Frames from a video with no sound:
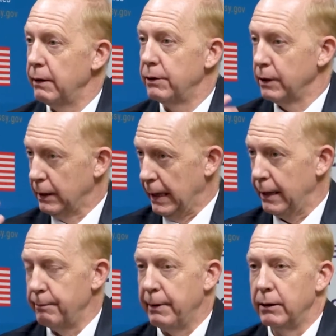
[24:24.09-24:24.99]
to get
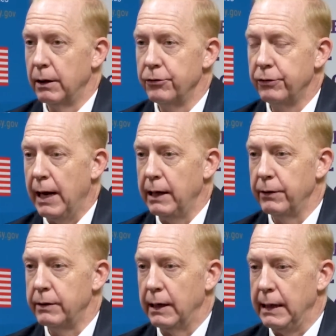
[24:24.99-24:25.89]
a better understanding of
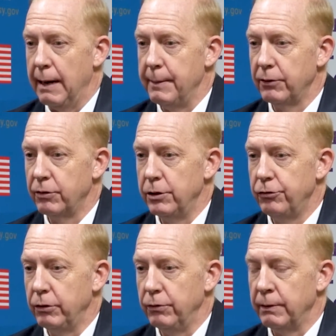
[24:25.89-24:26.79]
the dynamics and
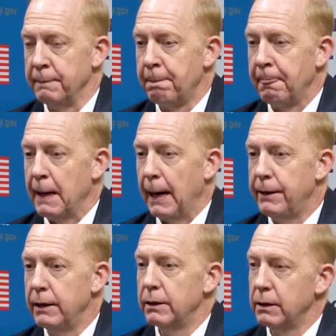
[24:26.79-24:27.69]
issues. I
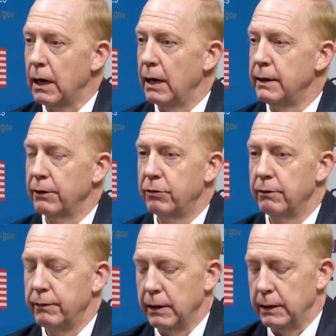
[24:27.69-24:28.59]
think in the context of